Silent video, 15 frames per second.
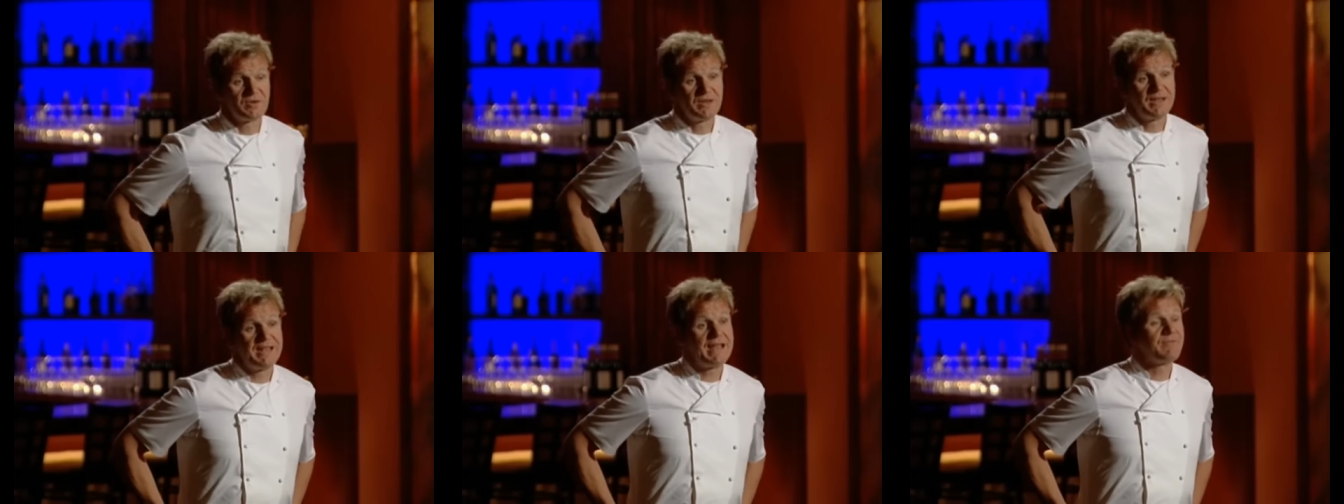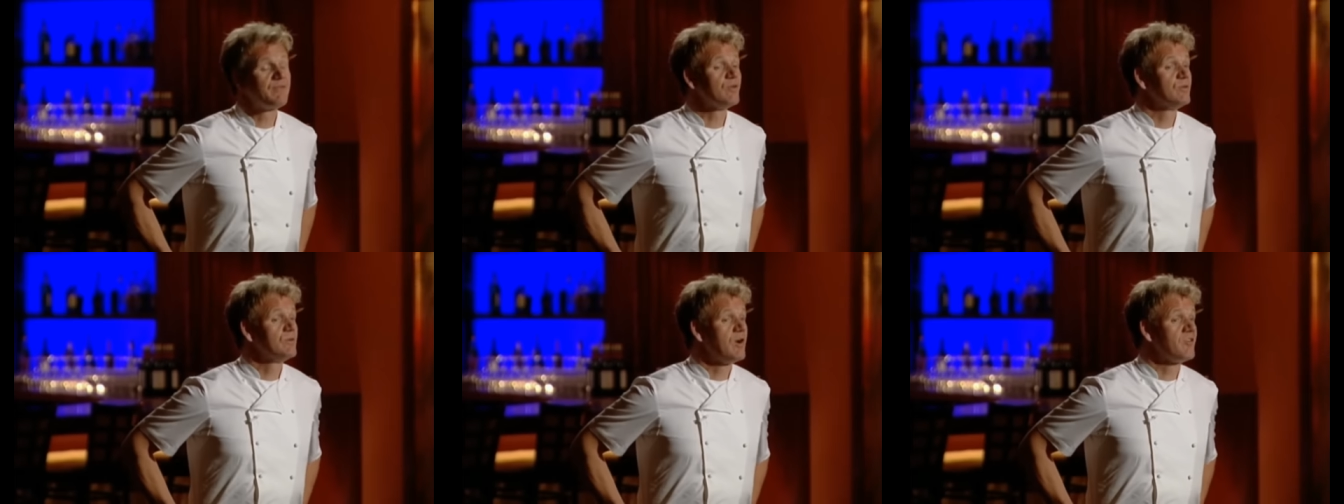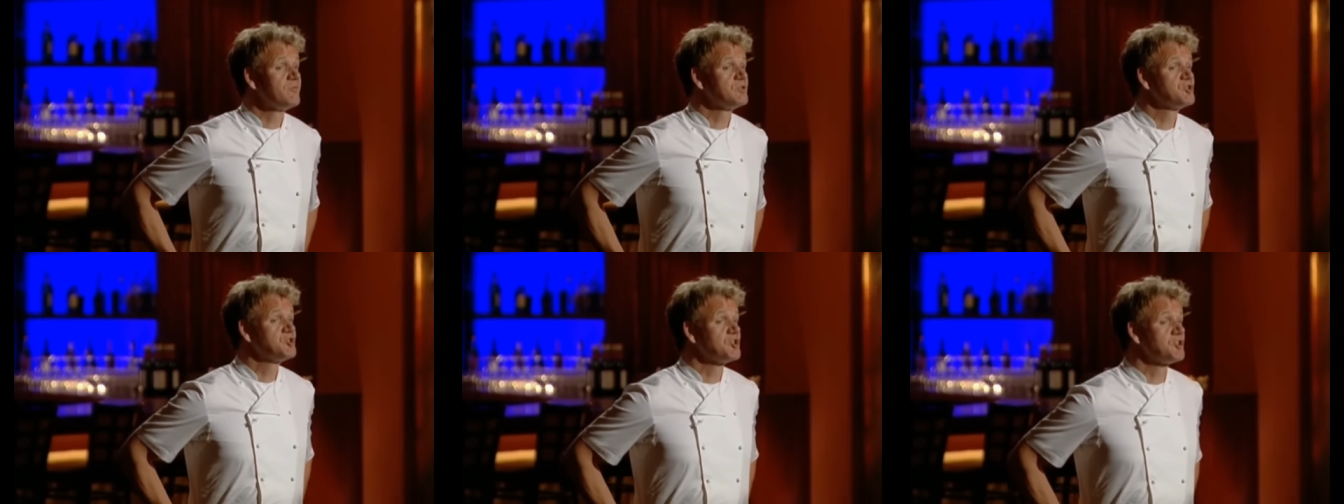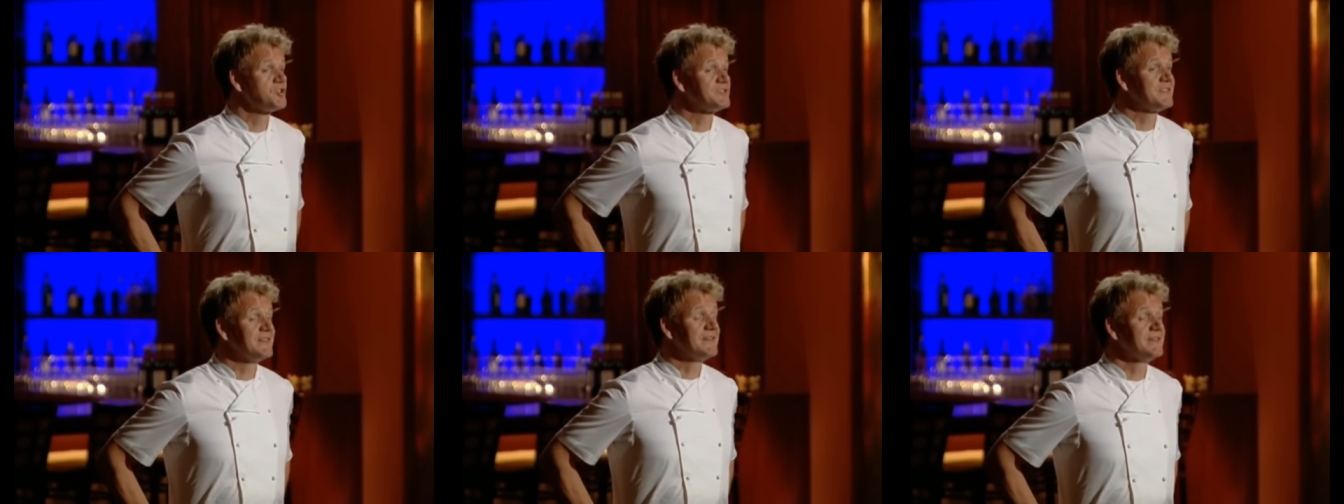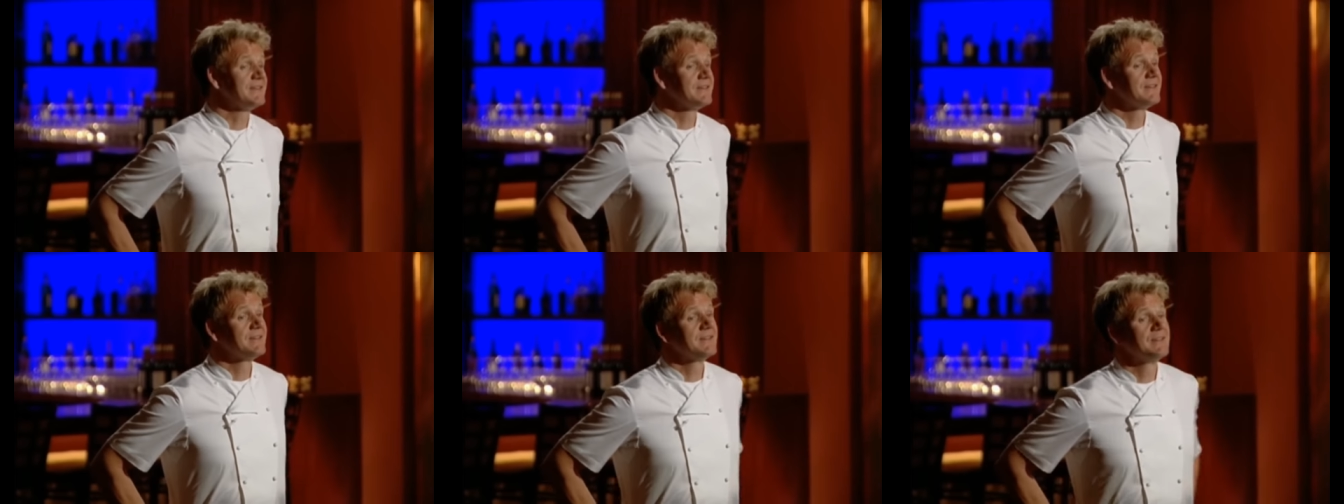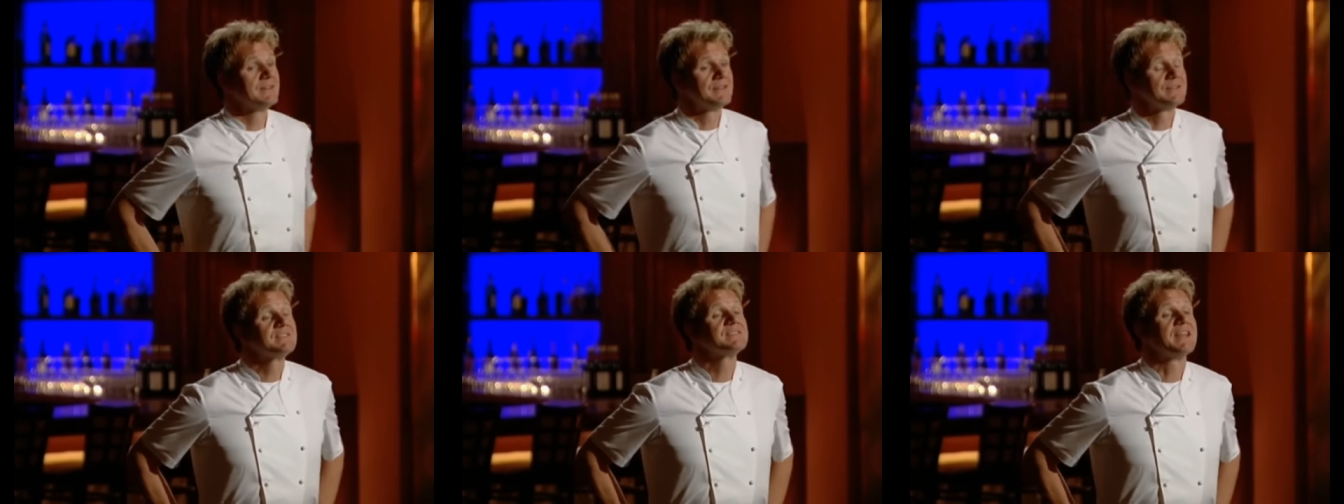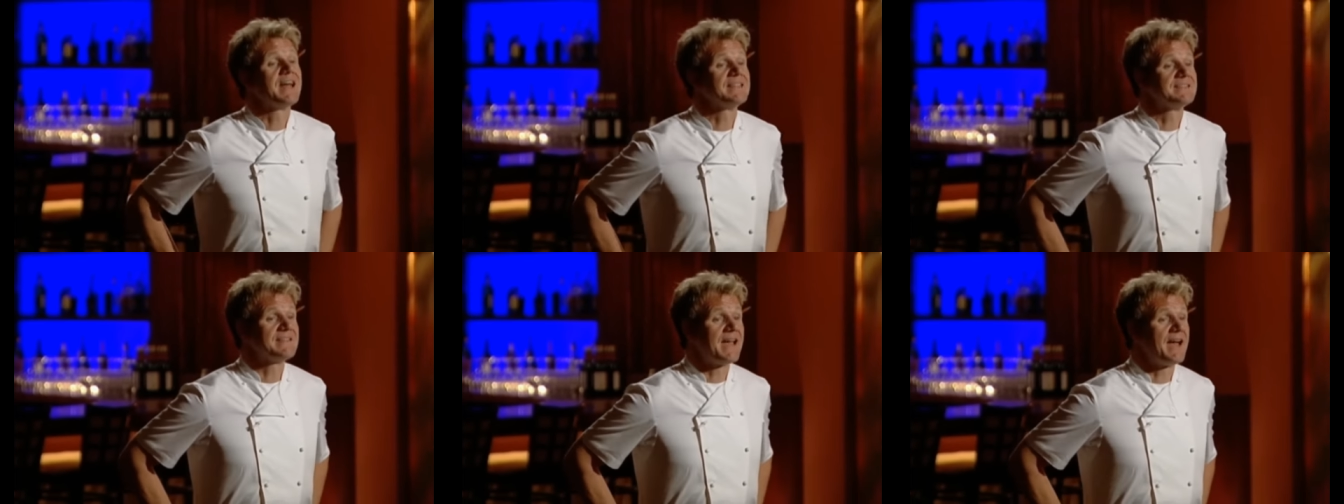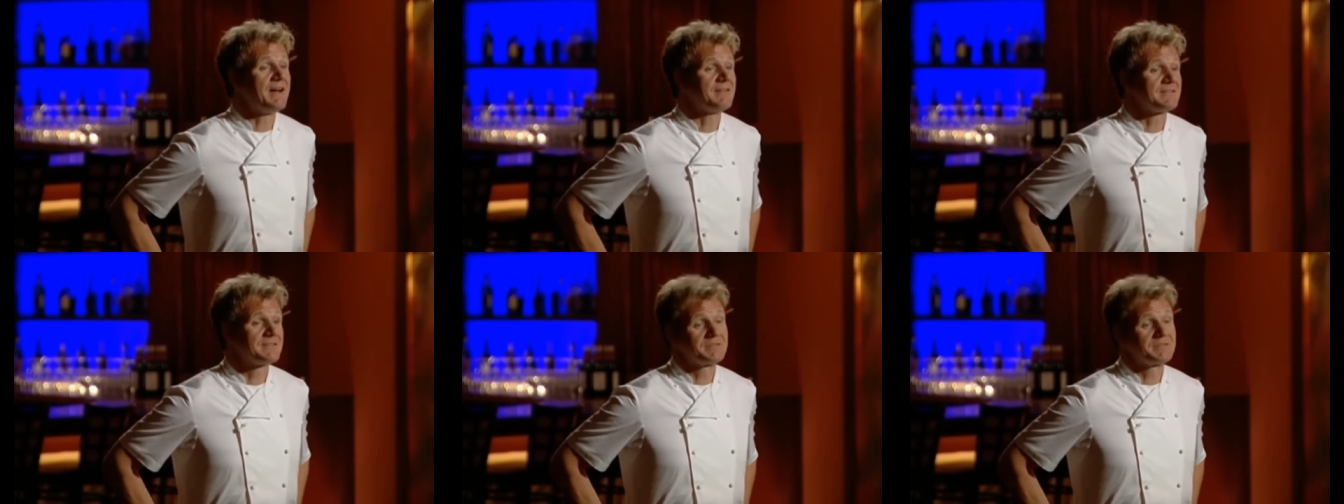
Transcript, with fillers: level of maturity stands out.